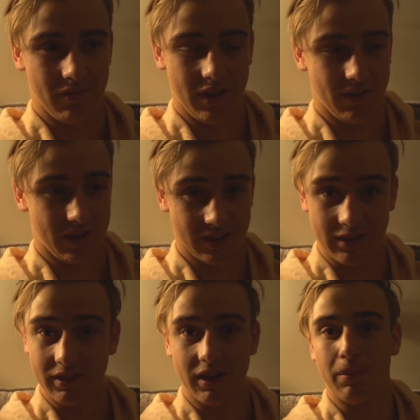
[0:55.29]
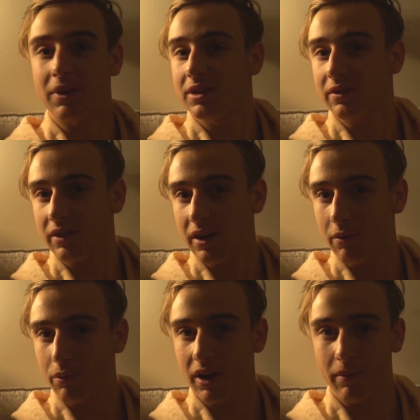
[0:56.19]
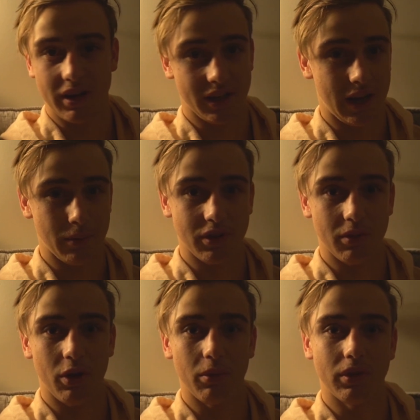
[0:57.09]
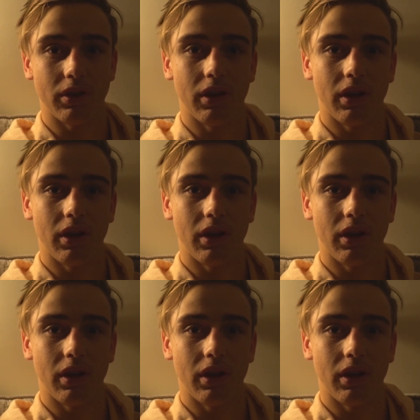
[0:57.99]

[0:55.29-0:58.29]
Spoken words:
if I stuffed it up, I stuffed it up, but I managed to capture the moment.